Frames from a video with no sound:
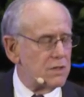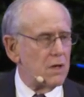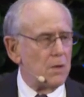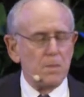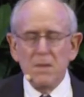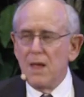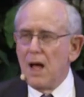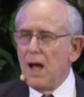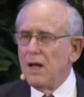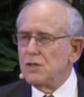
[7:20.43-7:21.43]
So
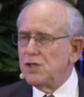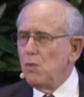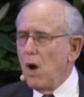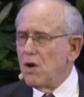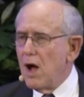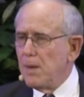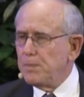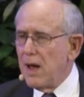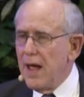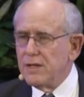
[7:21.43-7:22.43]
she woke
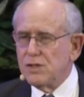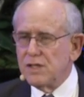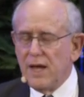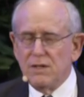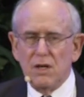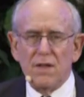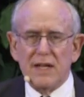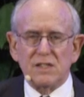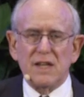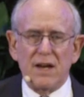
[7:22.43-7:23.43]
up and said, "You know,
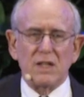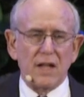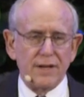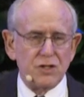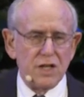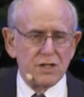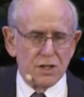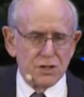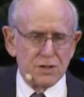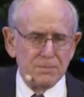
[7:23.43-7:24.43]
that sounded like
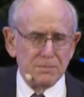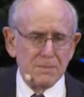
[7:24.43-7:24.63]
Jesus."